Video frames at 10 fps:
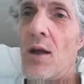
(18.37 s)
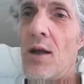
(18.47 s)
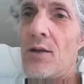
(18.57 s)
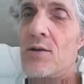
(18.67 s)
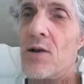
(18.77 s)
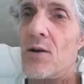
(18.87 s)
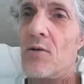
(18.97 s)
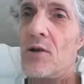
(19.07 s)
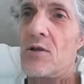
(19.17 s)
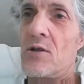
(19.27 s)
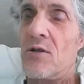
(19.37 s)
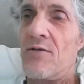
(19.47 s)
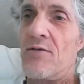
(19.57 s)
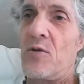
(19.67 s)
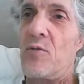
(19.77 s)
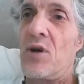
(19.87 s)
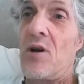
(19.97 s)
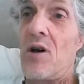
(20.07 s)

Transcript: adds not only sulfur but